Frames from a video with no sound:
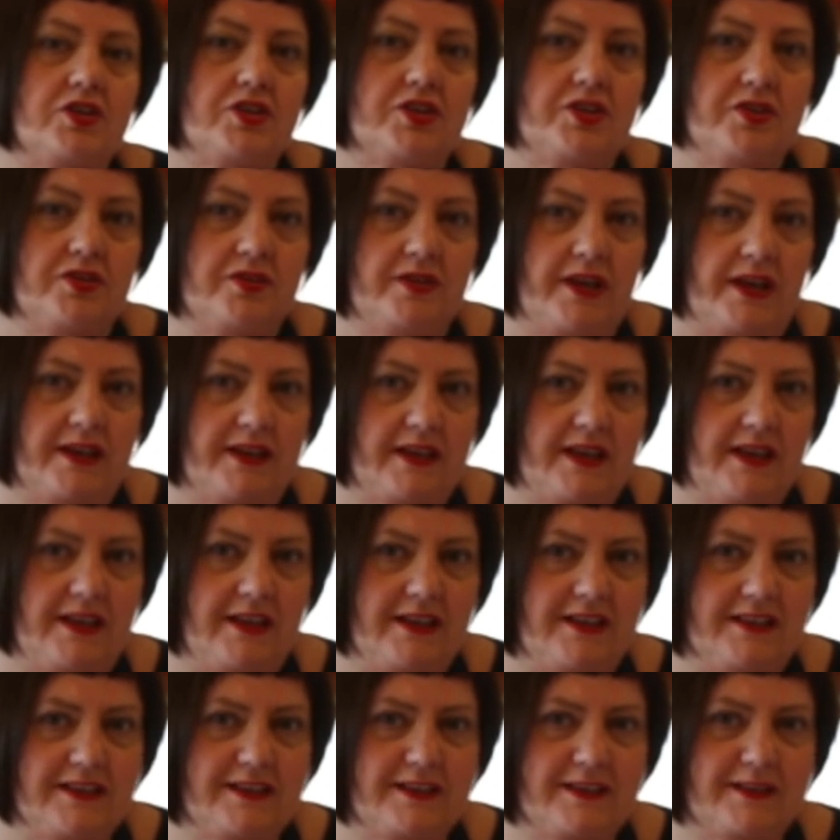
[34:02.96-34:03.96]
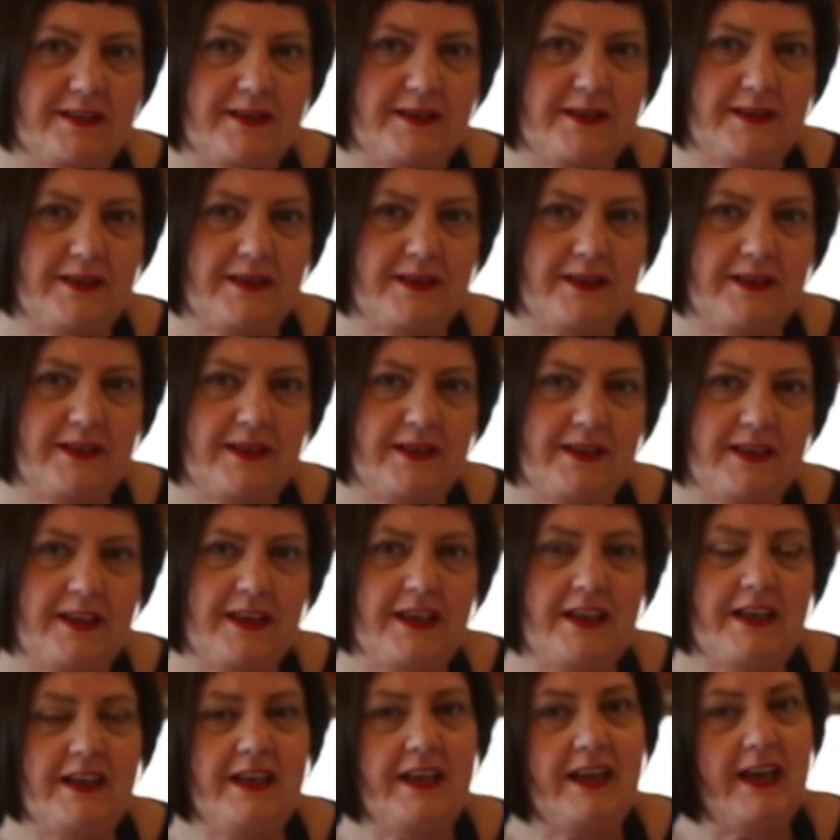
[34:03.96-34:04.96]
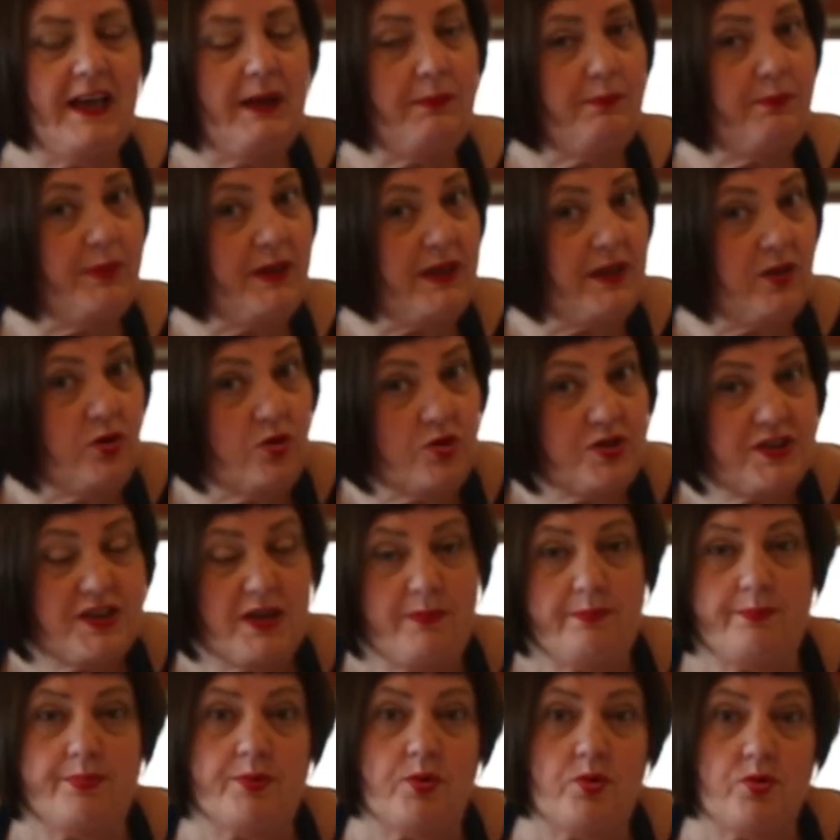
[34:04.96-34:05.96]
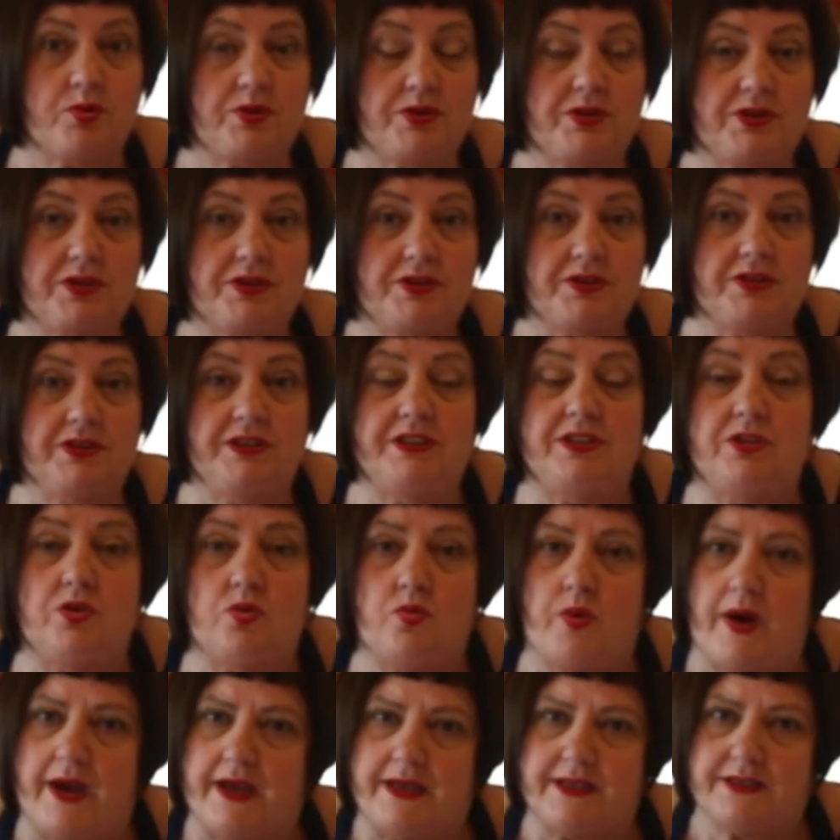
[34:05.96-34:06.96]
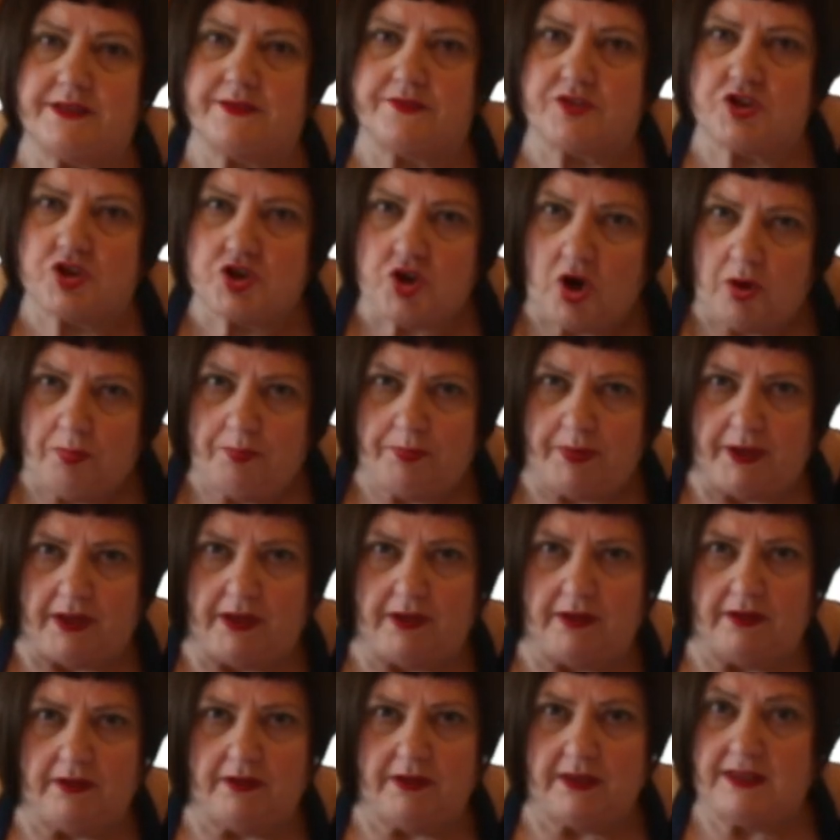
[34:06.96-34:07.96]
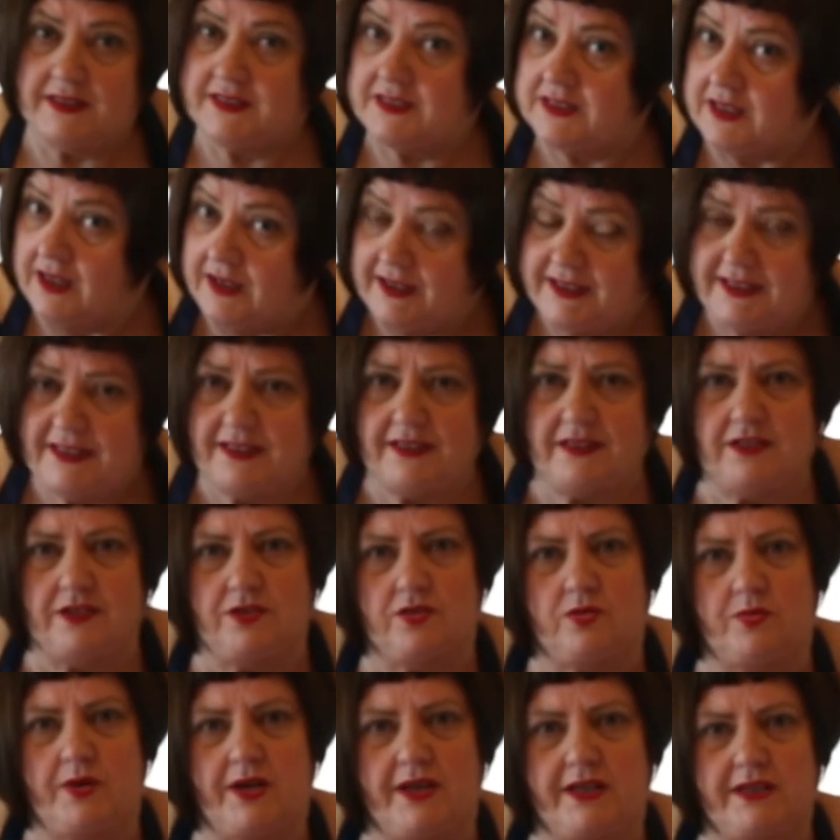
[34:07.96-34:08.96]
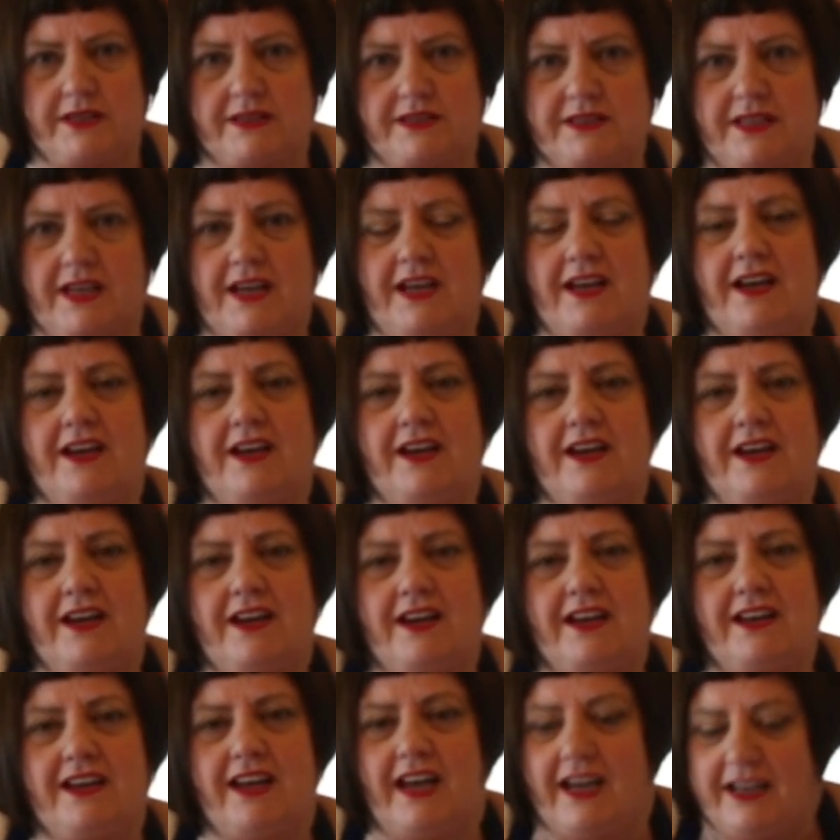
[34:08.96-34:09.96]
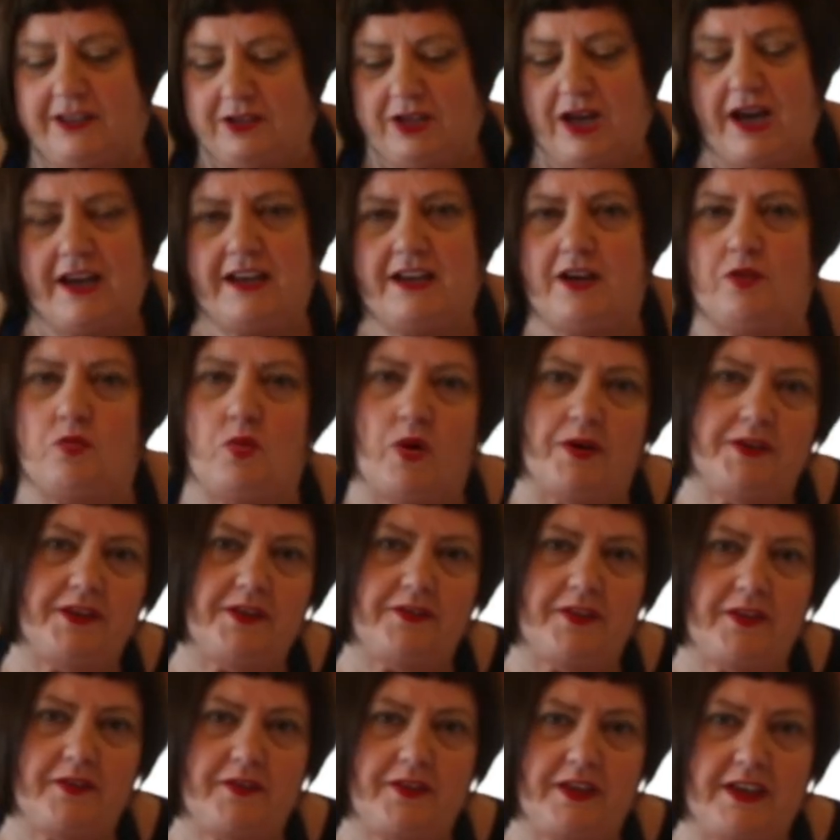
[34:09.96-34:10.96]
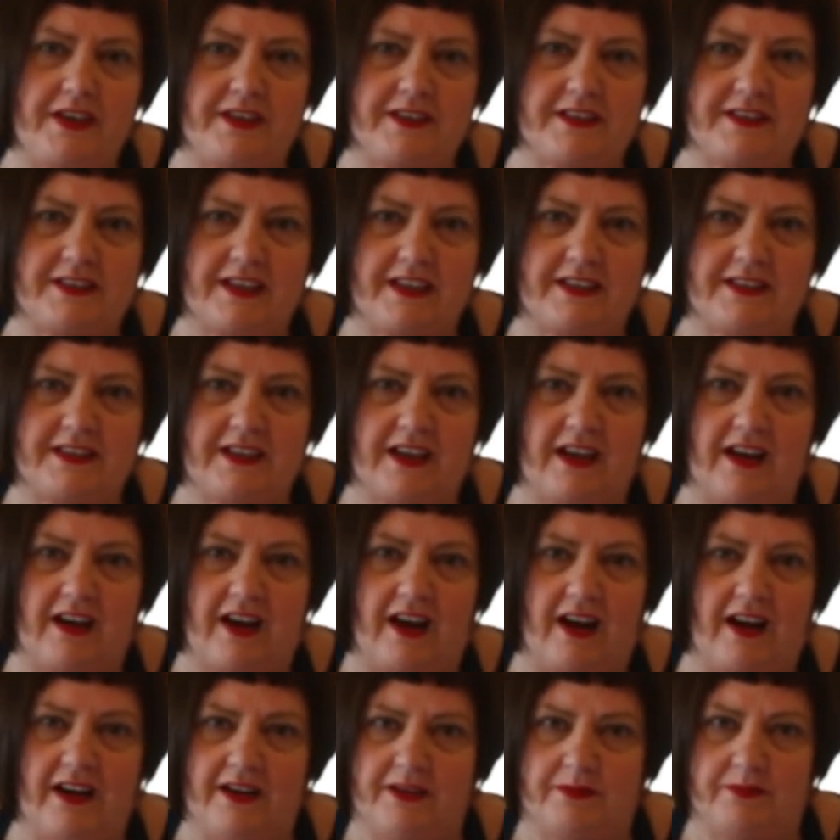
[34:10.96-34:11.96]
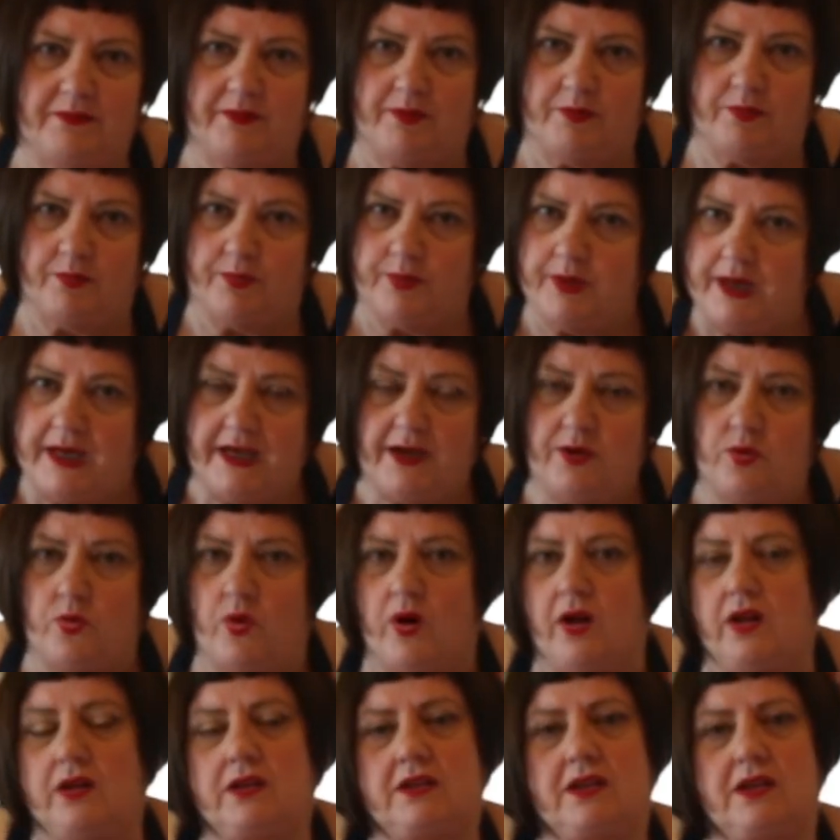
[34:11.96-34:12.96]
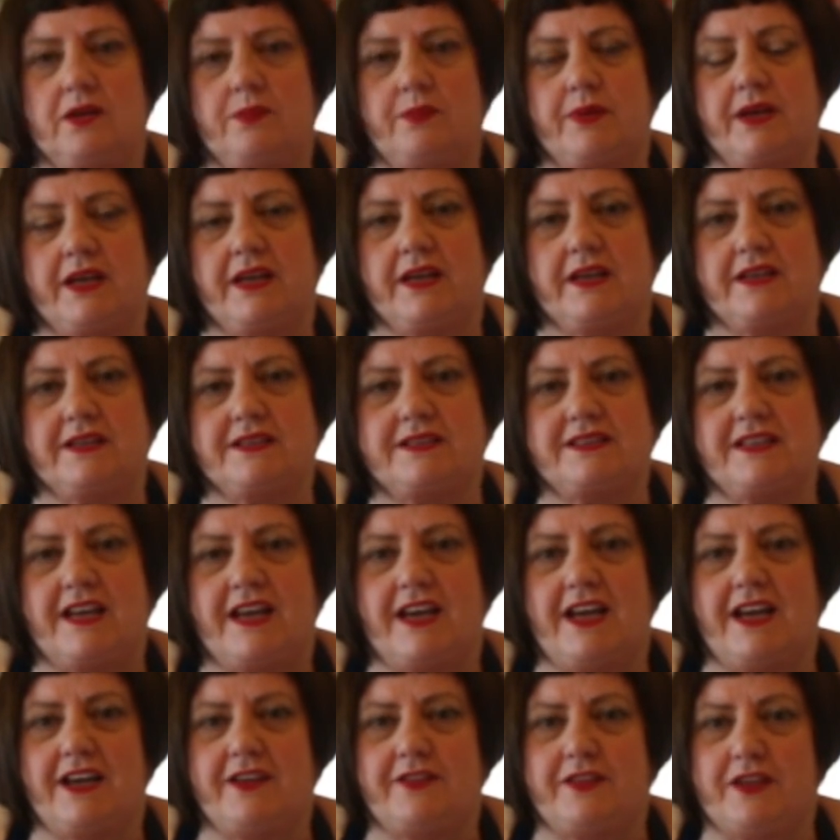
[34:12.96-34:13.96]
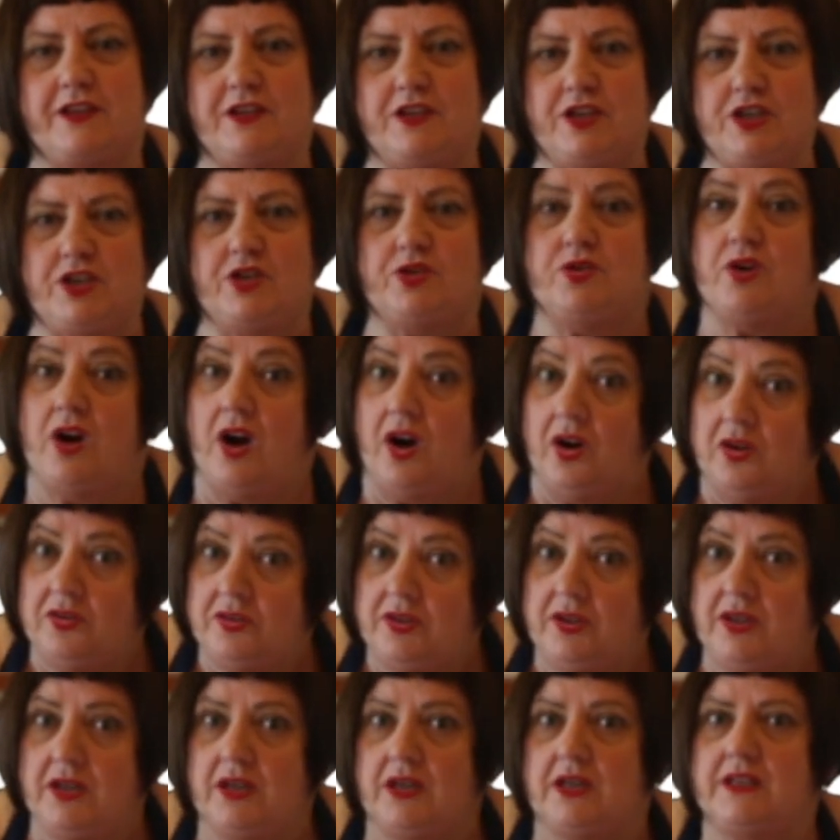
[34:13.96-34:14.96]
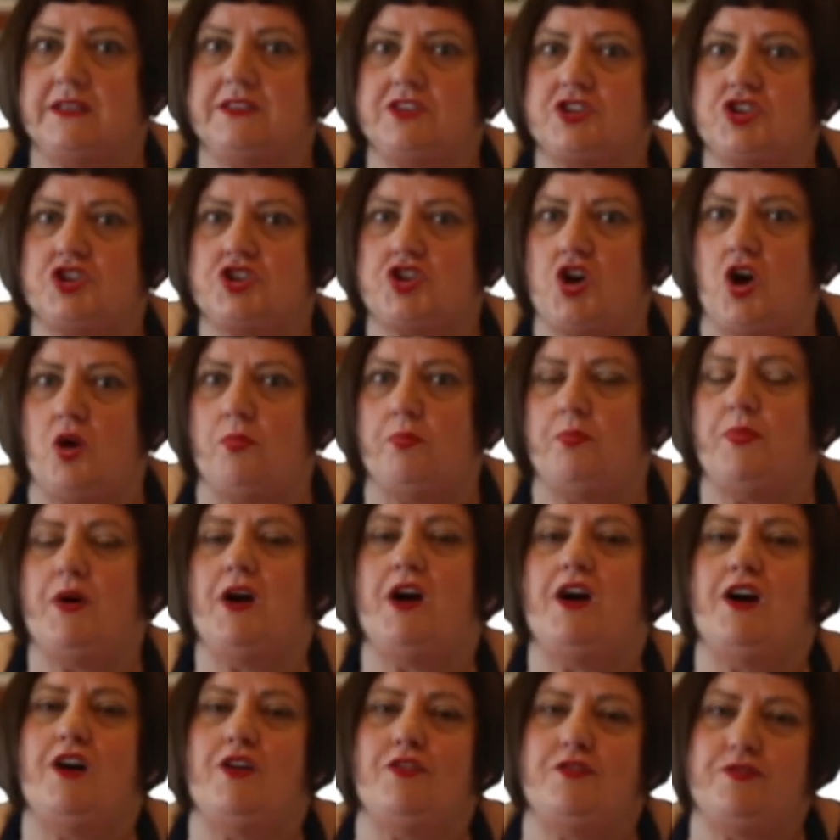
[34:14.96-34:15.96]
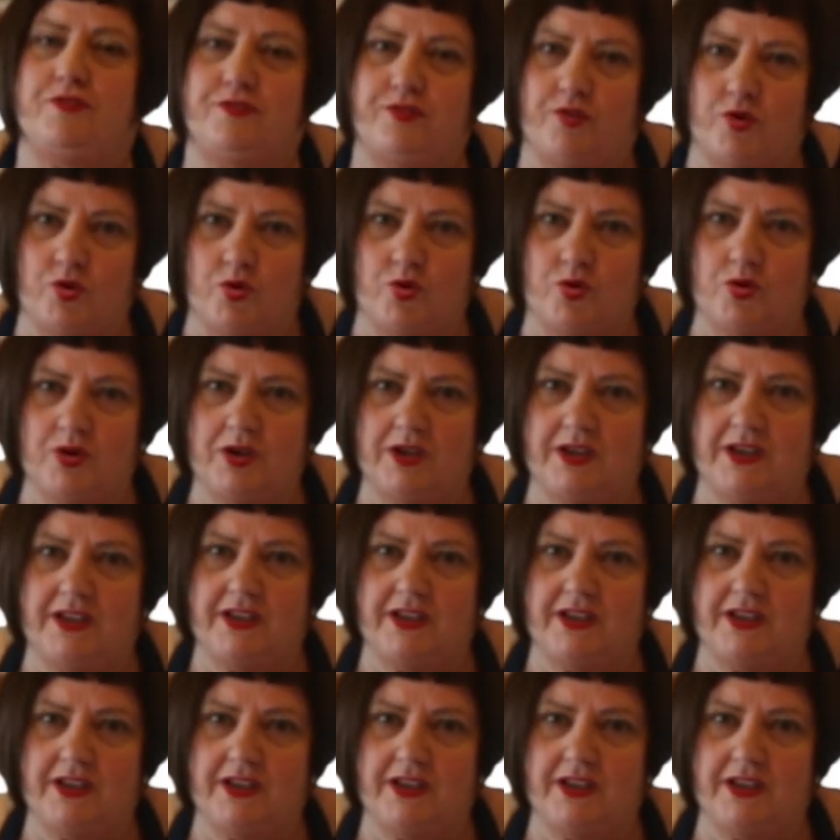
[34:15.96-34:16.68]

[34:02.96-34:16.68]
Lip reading: true that is? But it also brought new ways of shopping, exciting new ways. And one of the things that I really welcome is the new online shop for